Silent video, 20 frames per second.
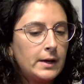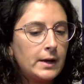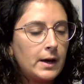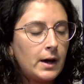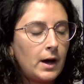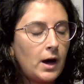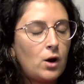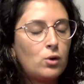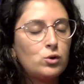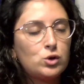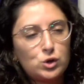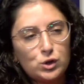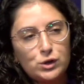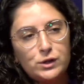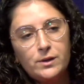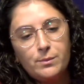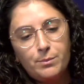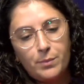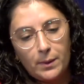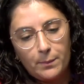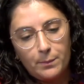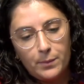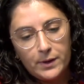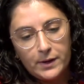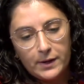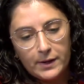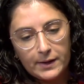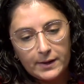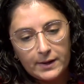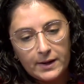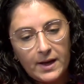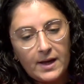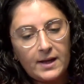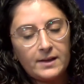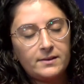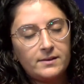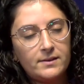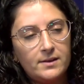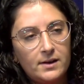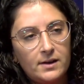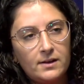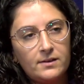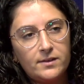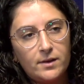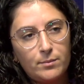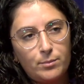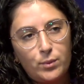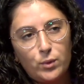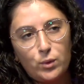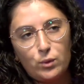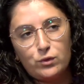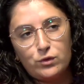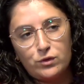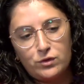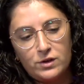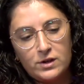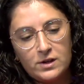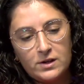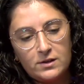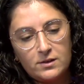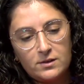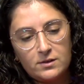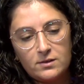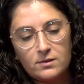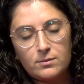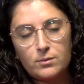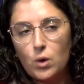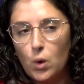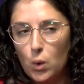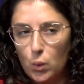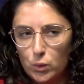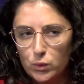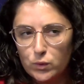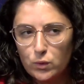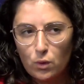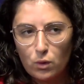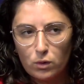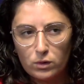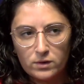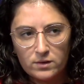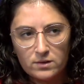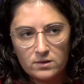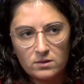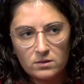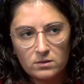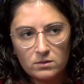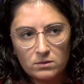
how should the public handle and approach these cold calls?